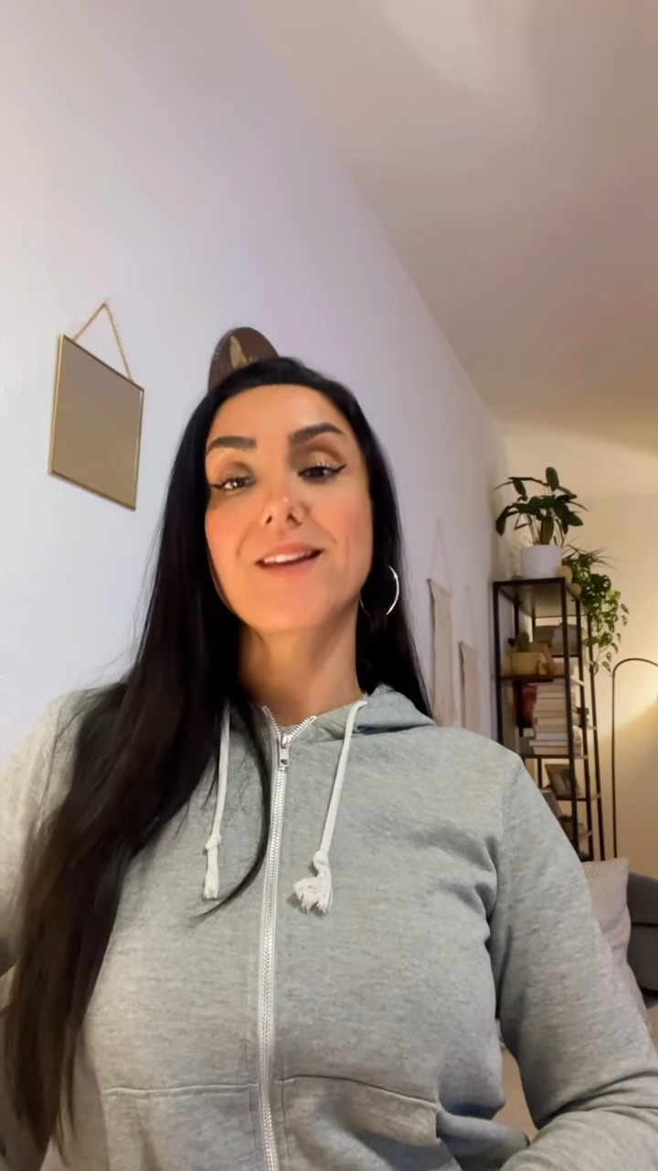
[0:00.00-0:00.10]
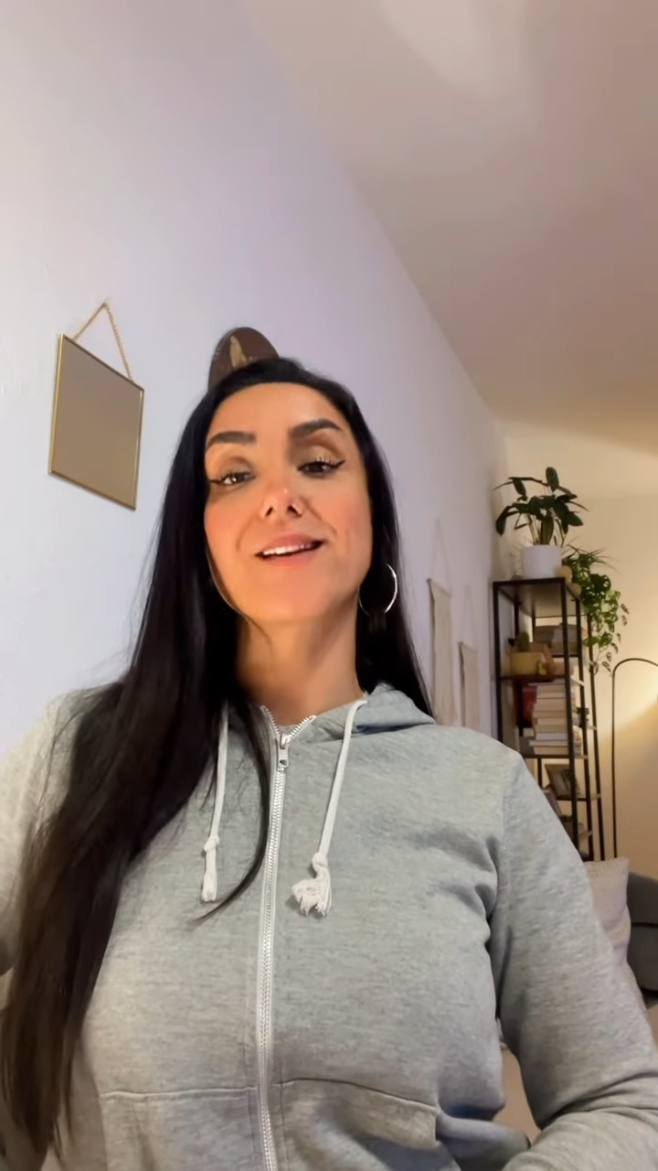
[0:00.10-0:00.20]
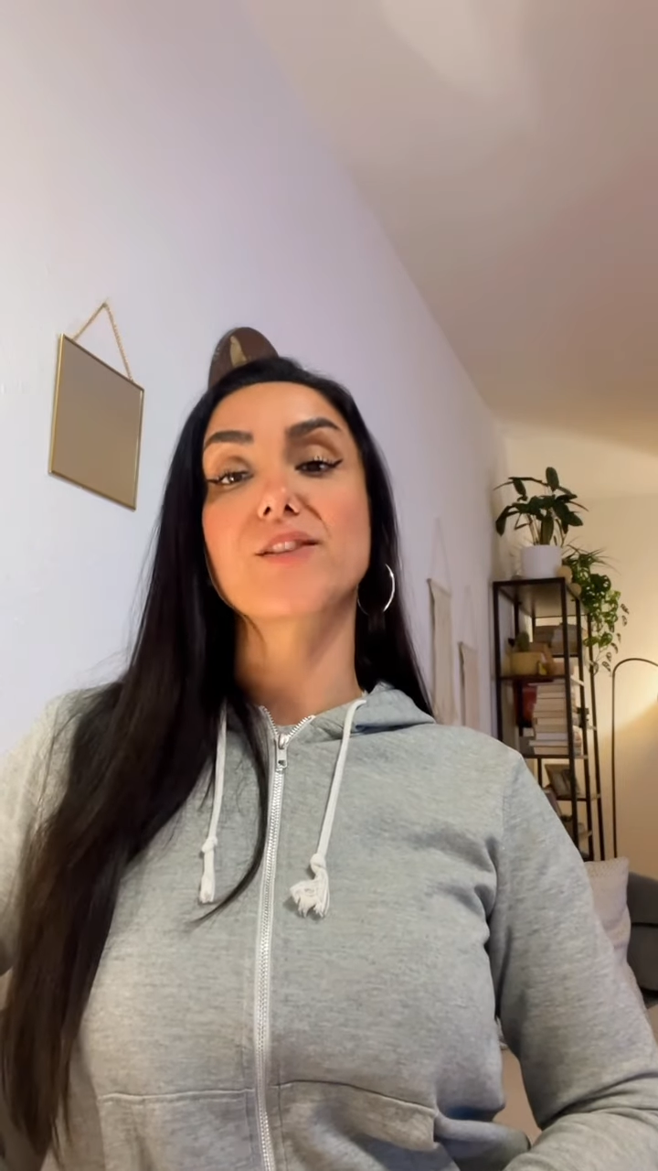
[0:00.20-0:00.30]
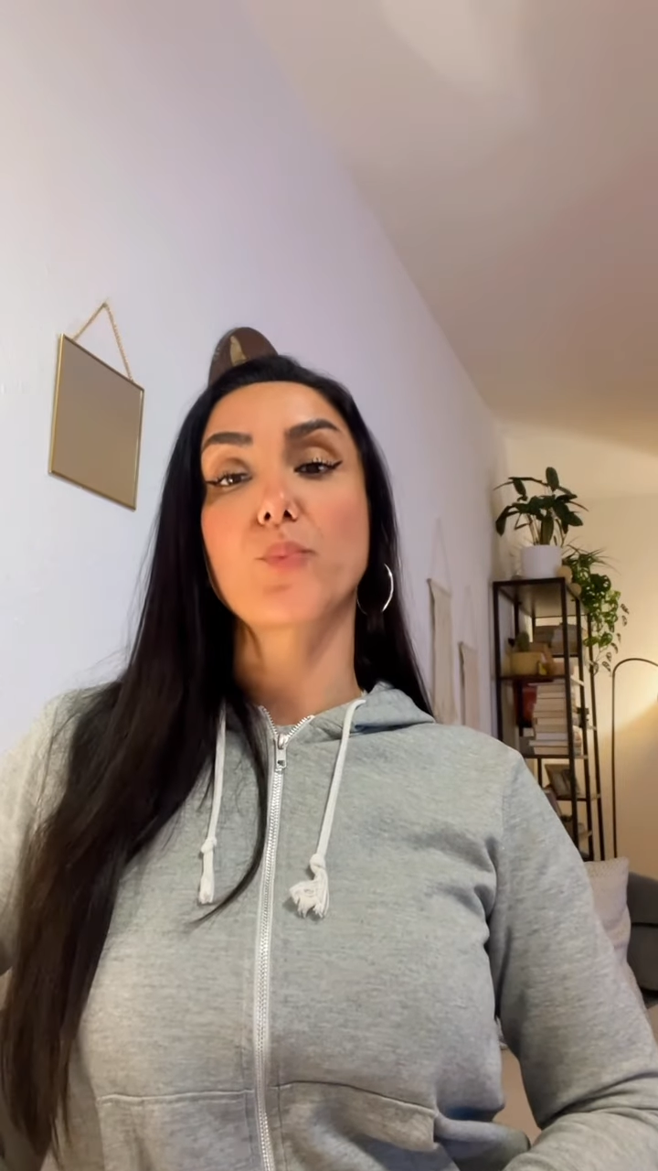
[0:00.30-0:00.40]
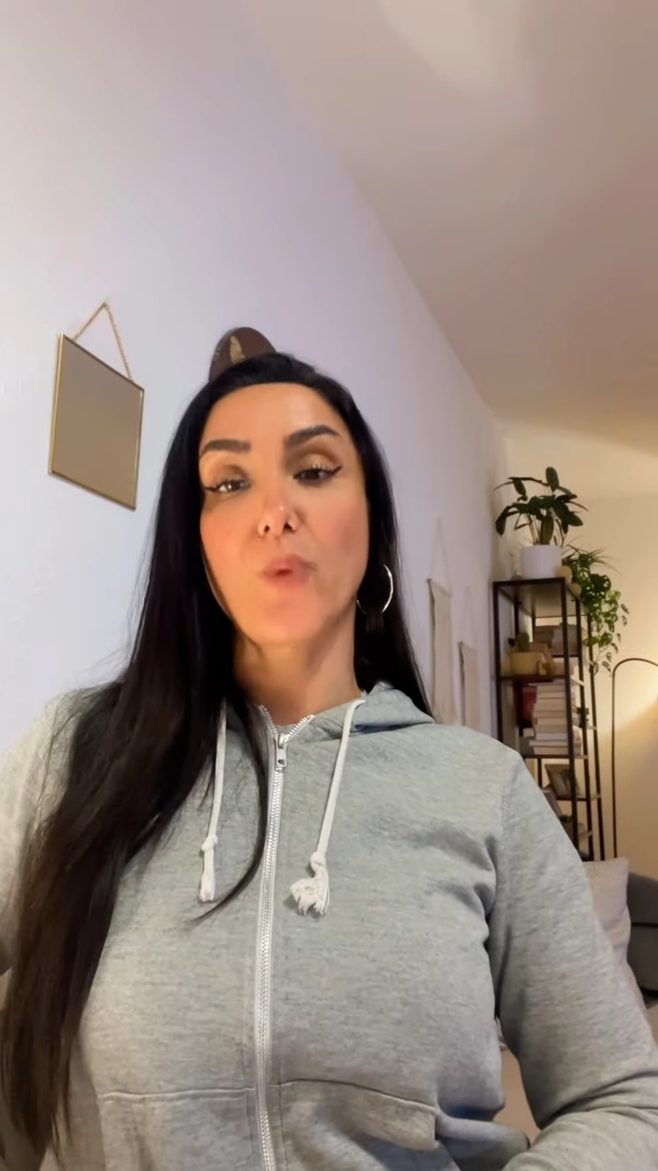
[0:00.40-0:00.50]

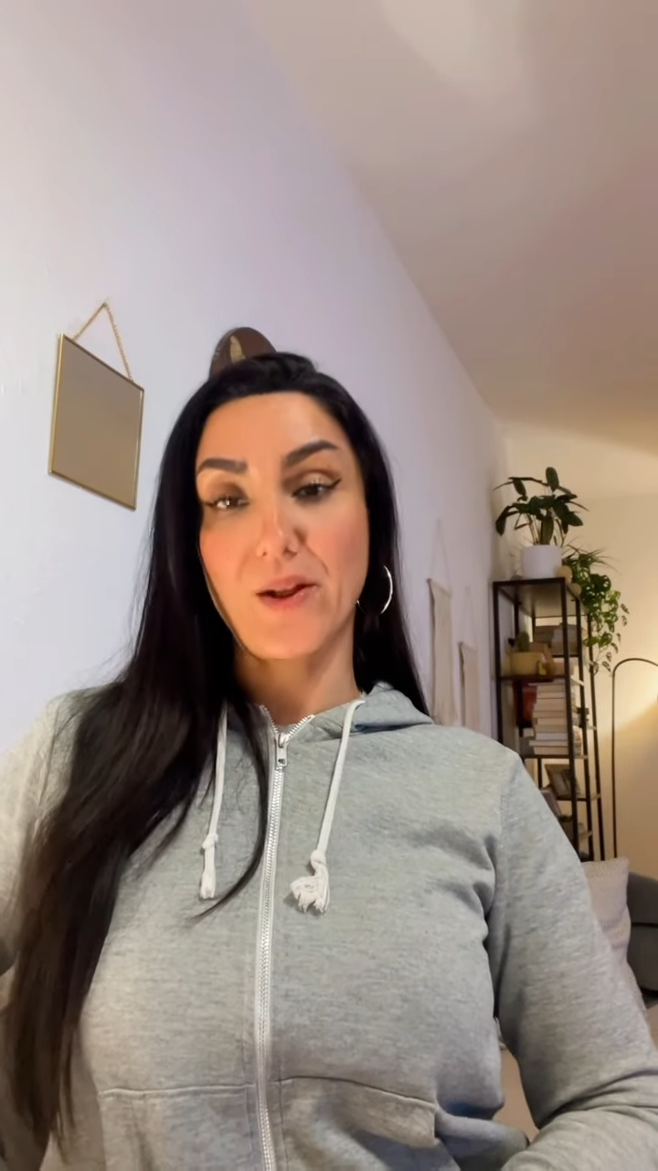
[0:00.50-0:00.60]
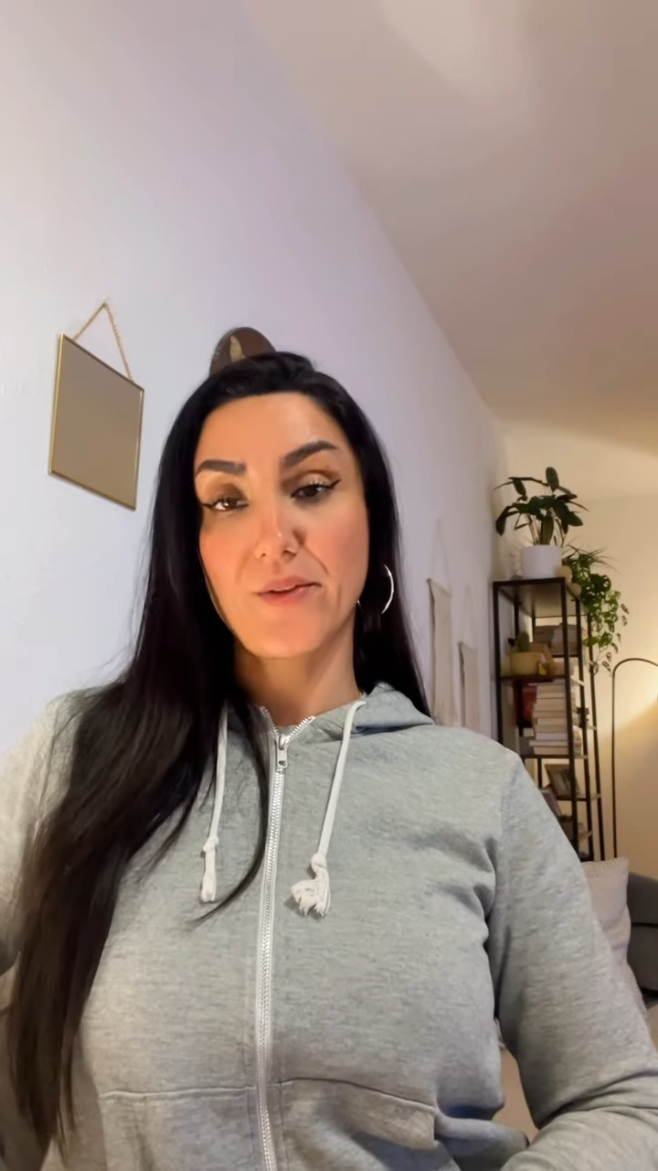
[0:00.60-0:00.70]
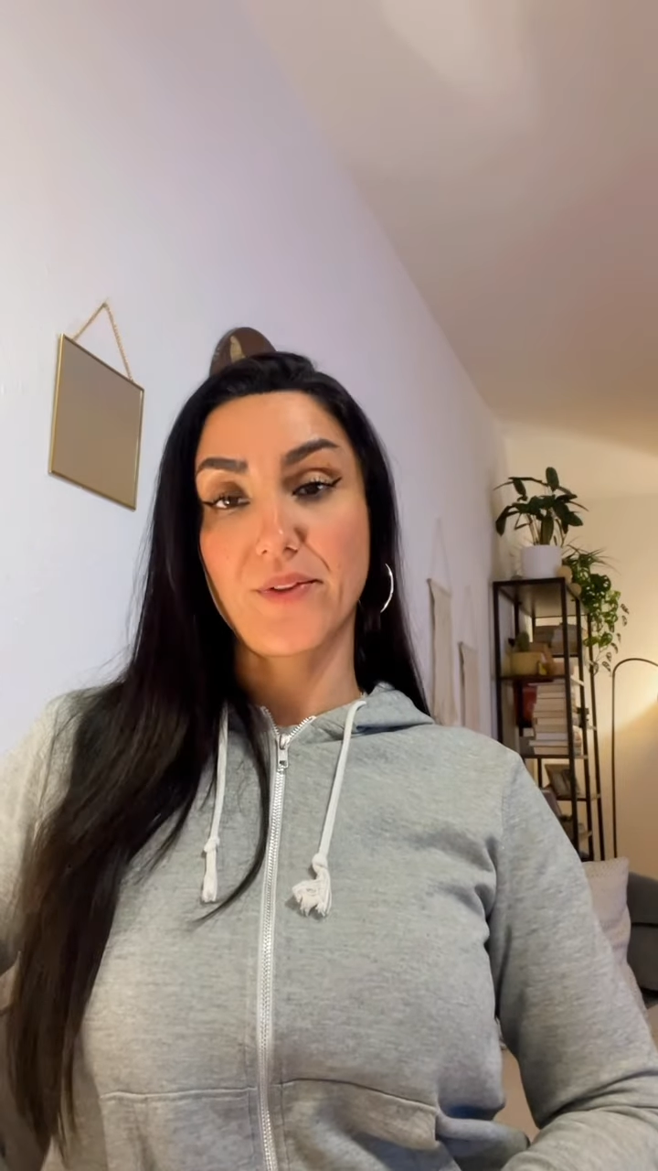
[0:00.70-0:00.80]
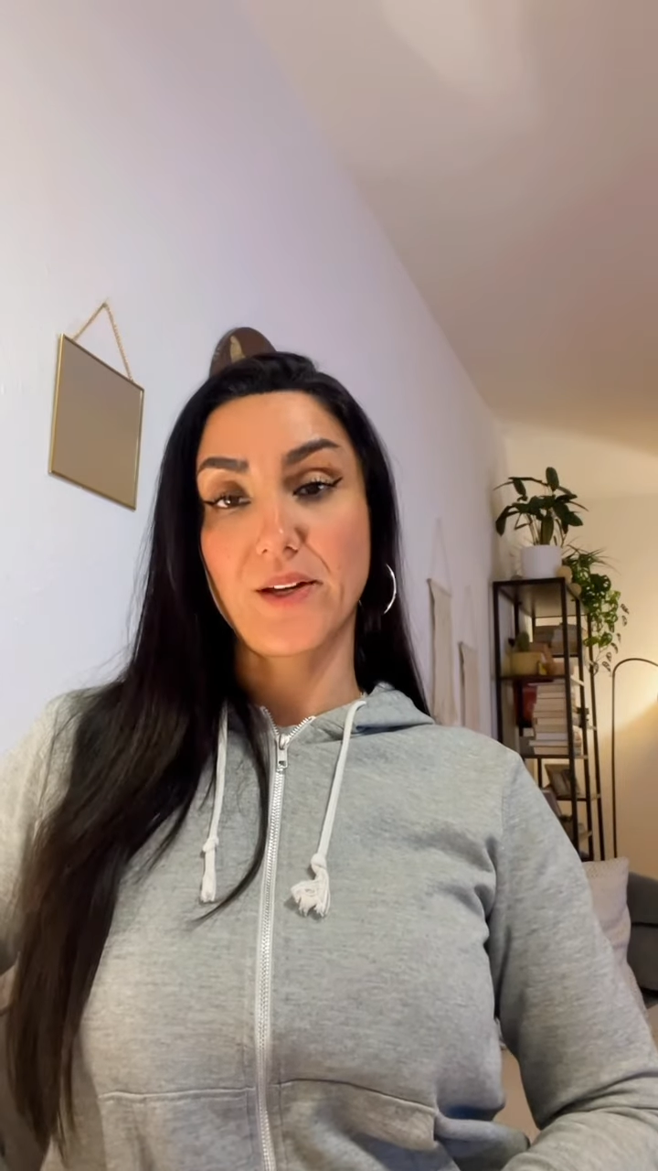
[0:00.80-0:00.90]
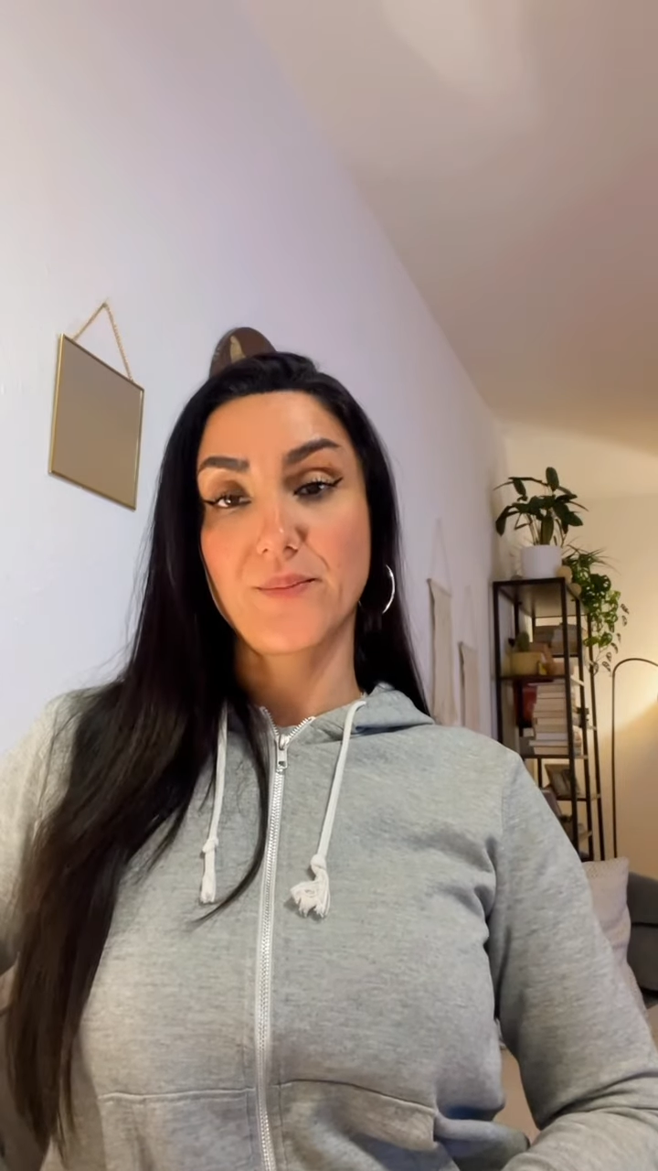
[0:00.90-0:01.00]
is
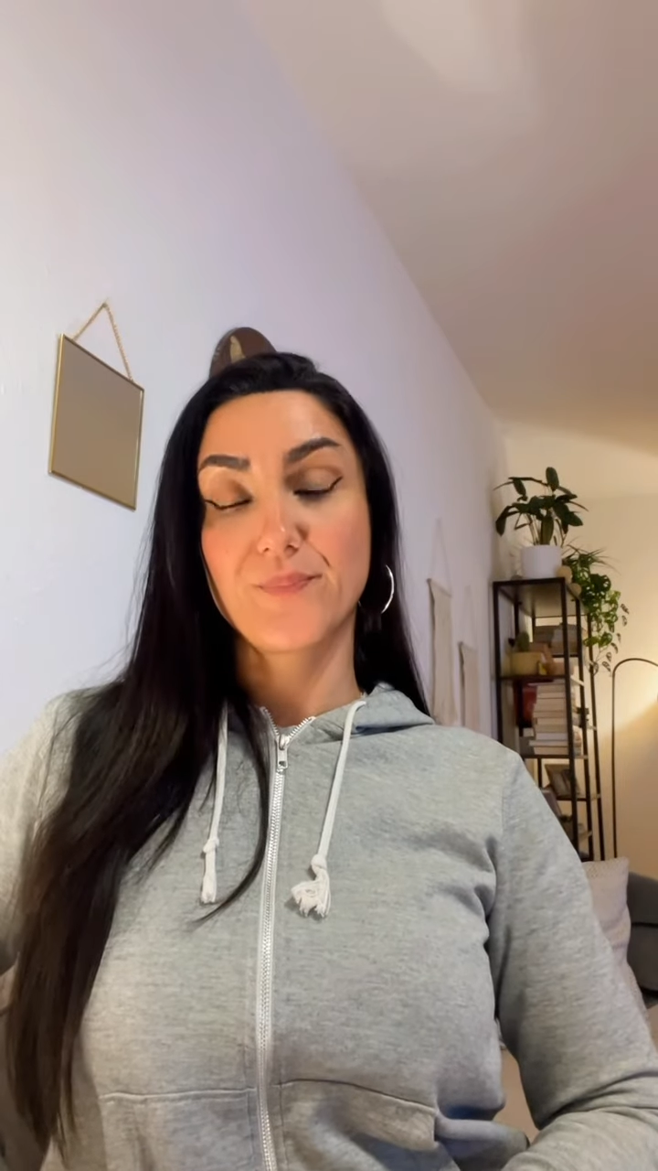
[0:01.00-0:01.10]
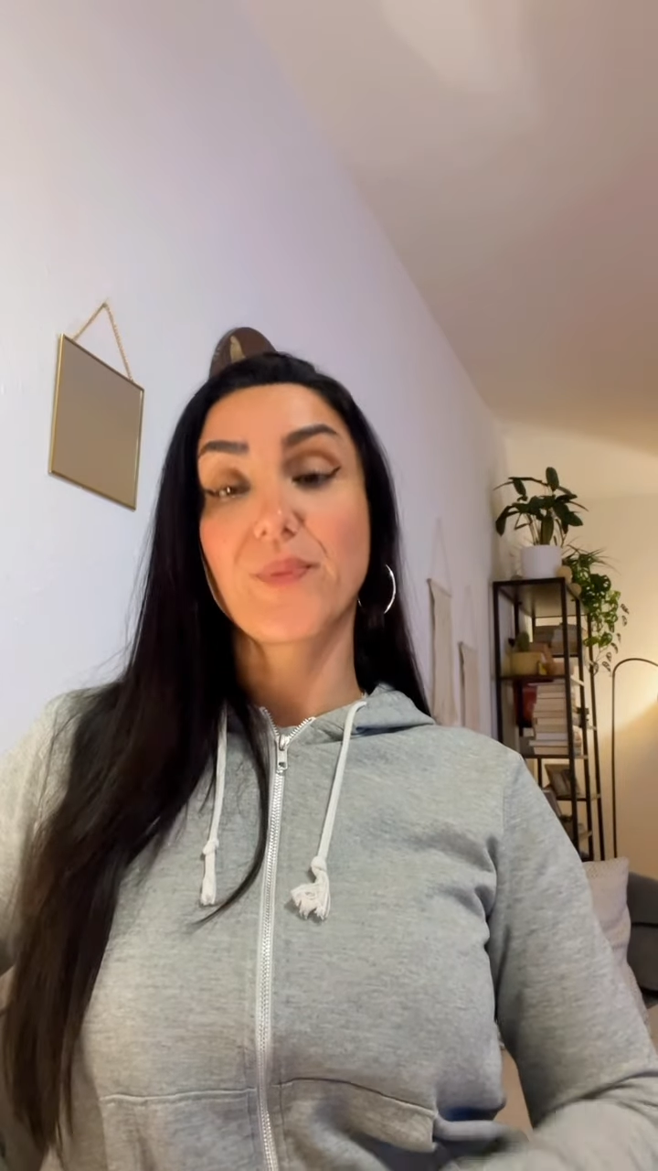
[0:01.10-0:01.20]
wealthy.